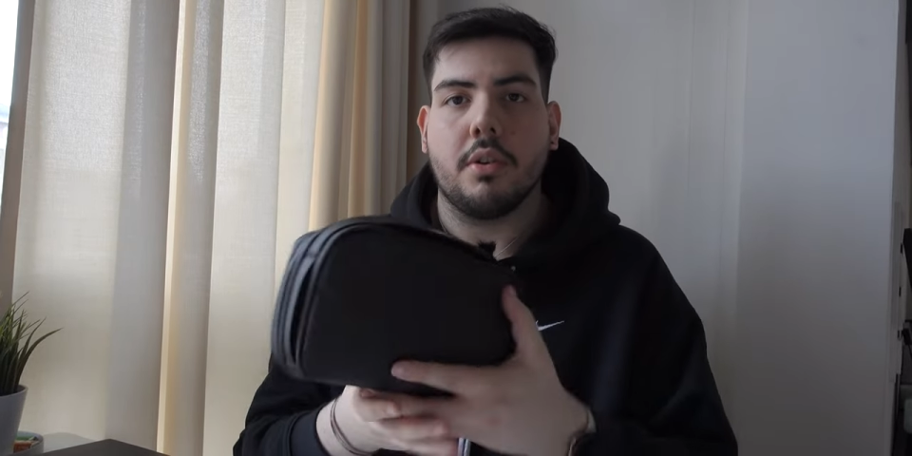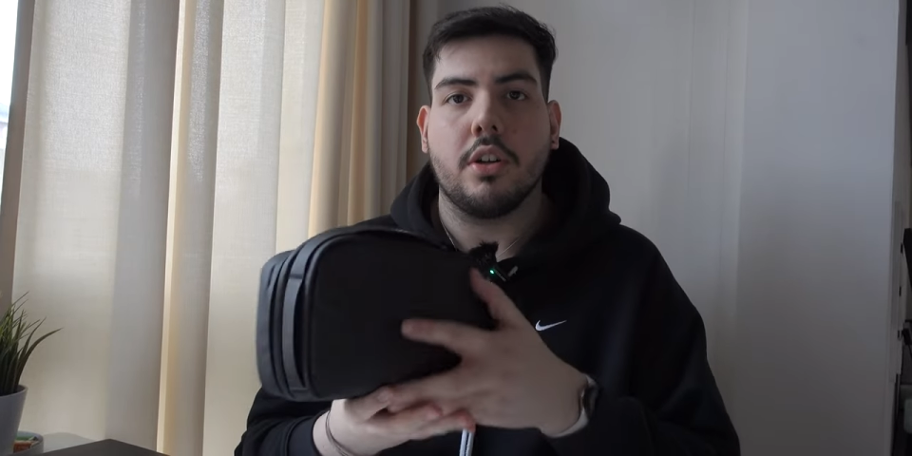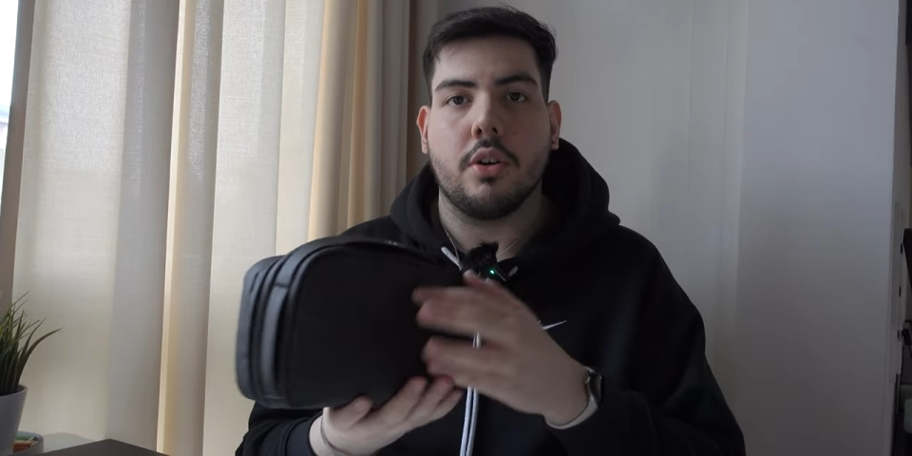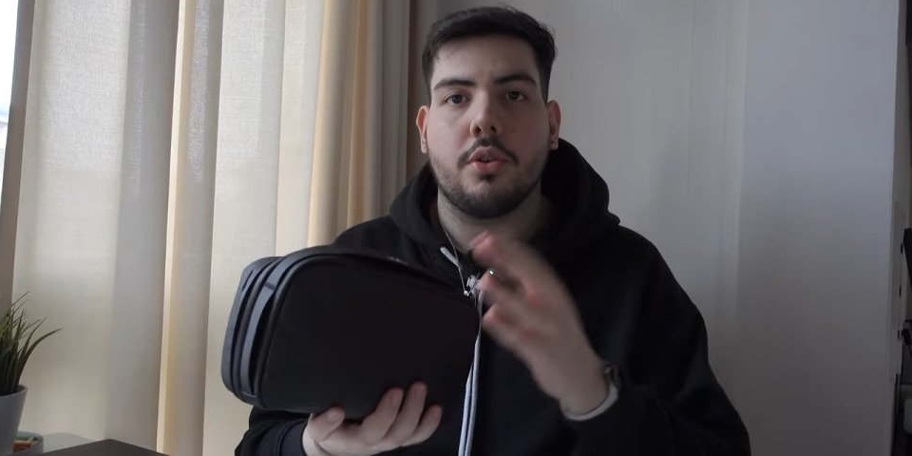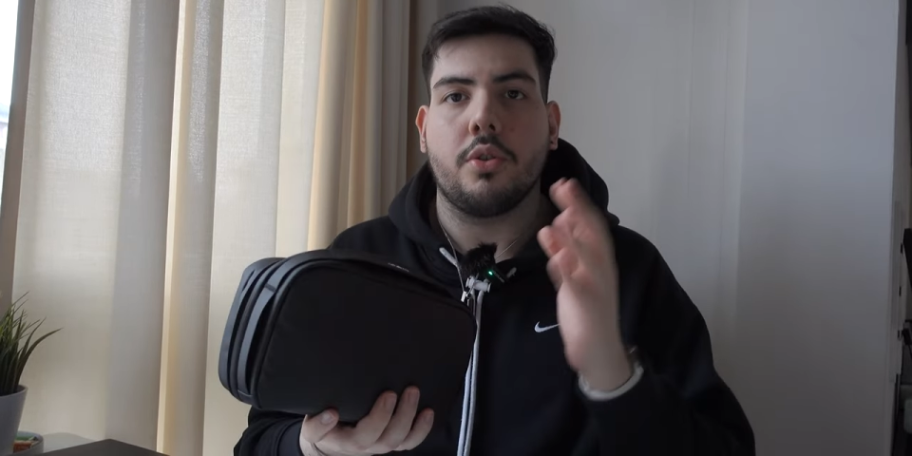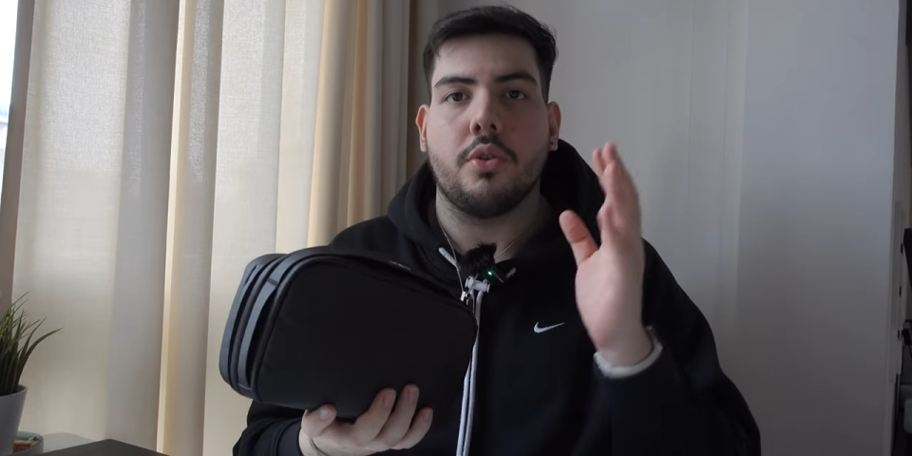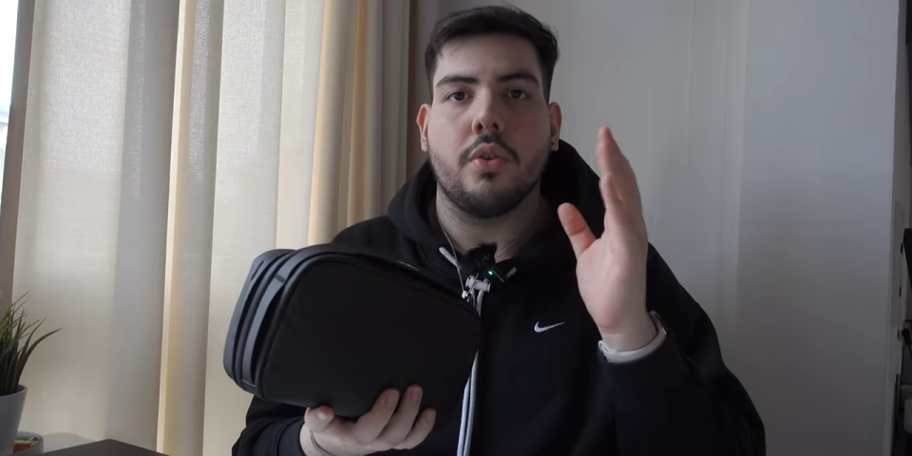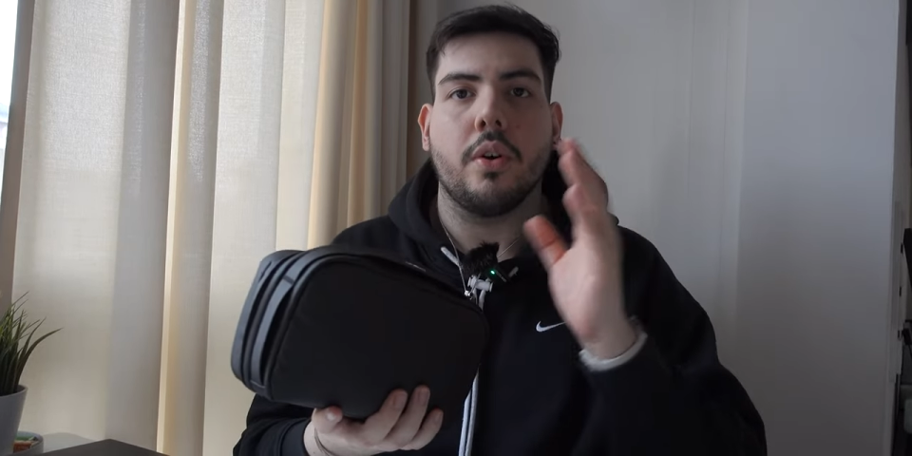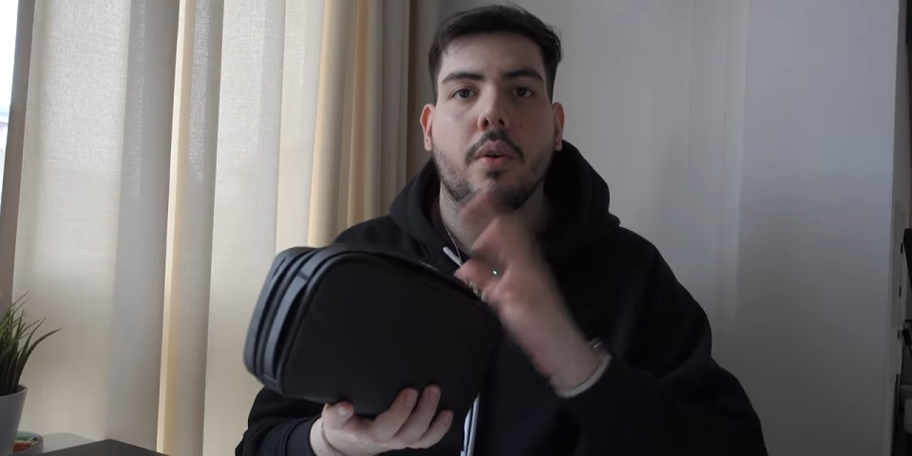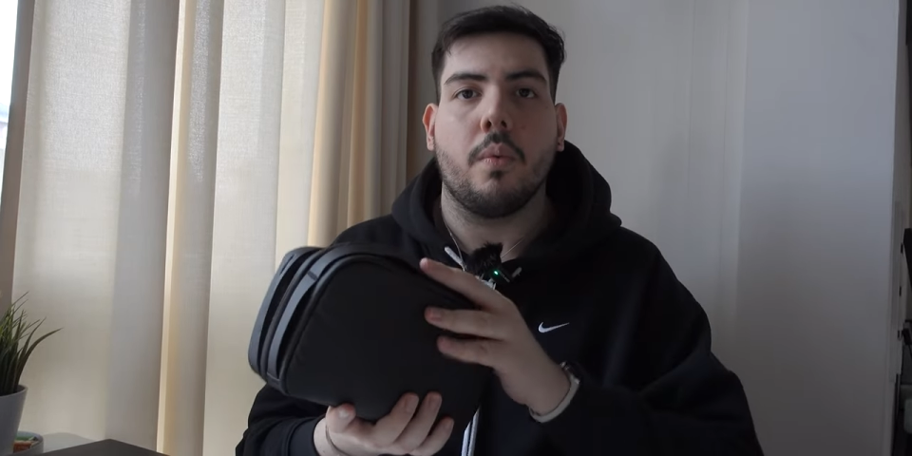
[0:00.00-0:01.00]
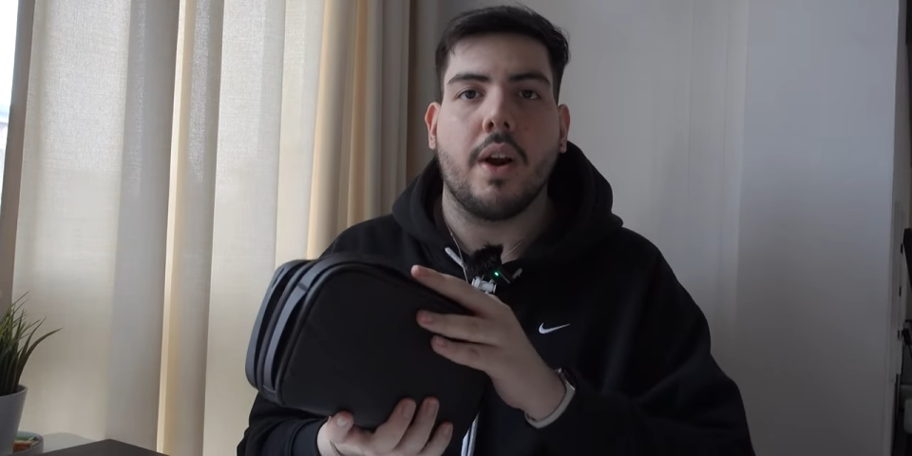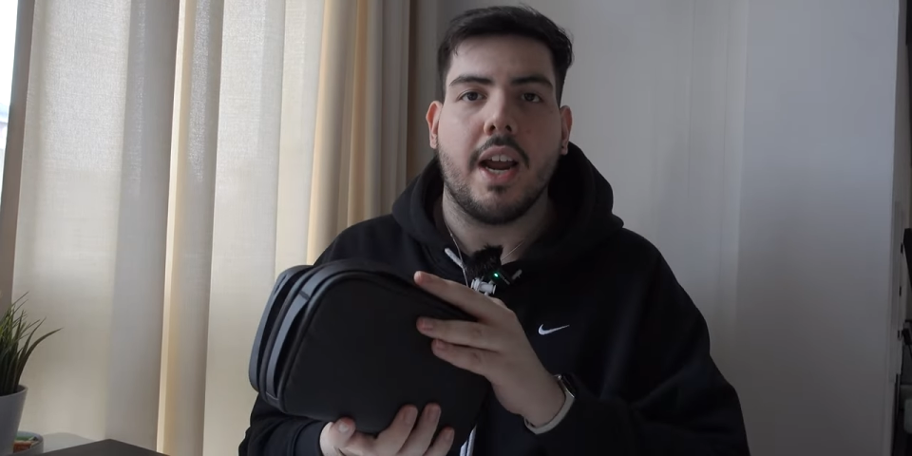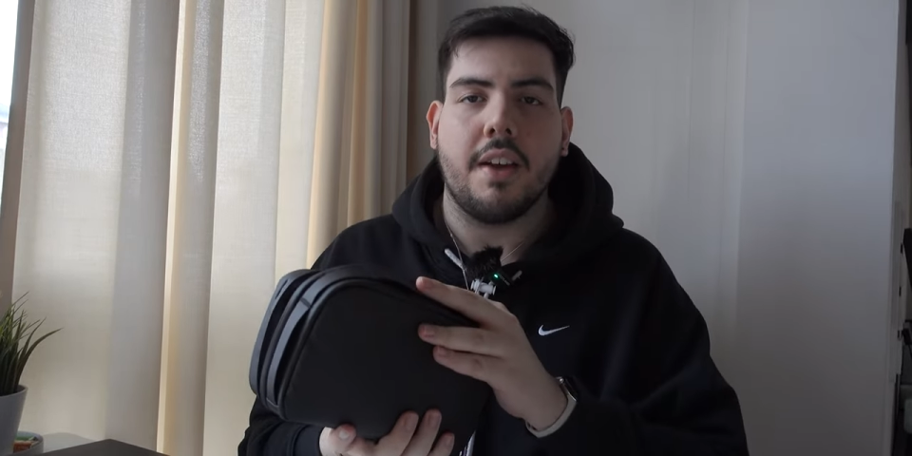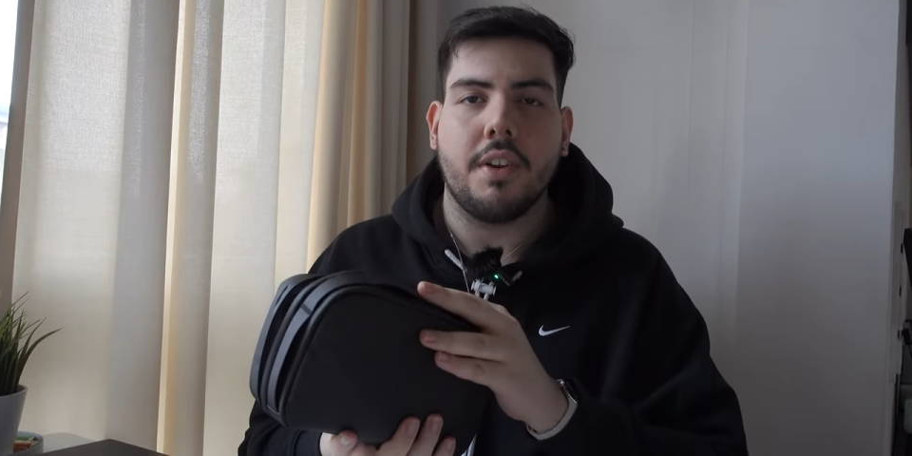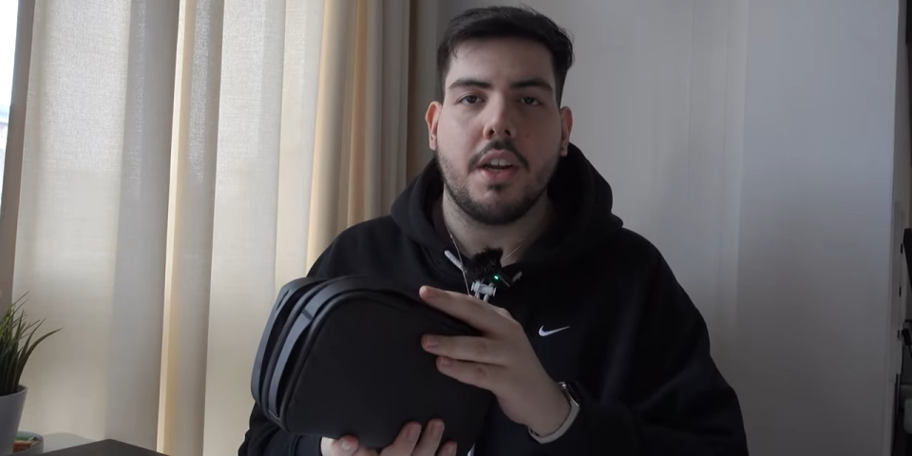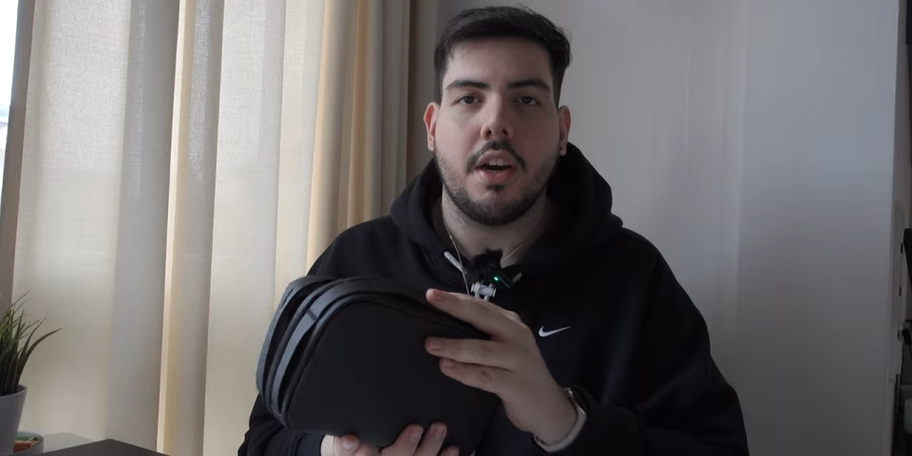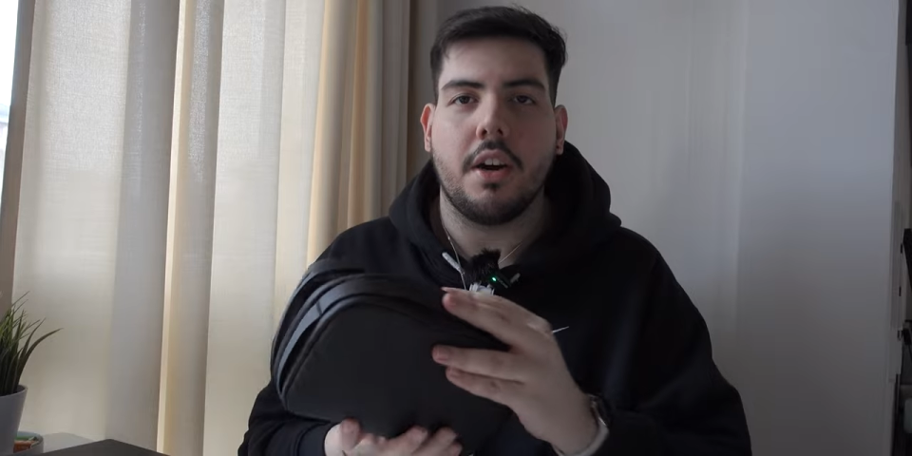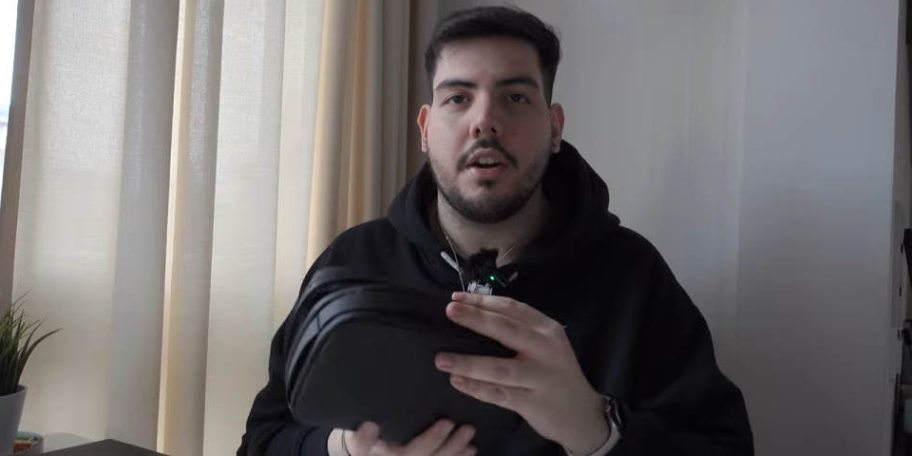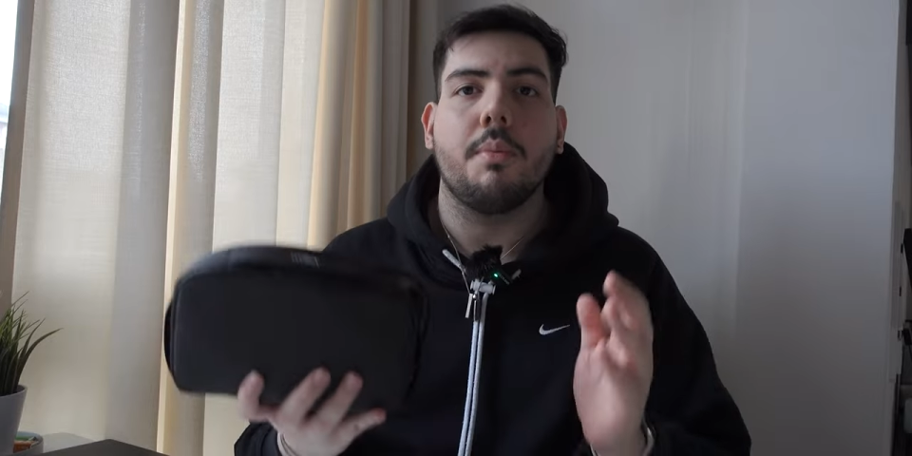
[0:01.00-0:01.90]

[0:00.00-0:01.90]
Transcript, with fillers: I'm gonna go through what I have in here.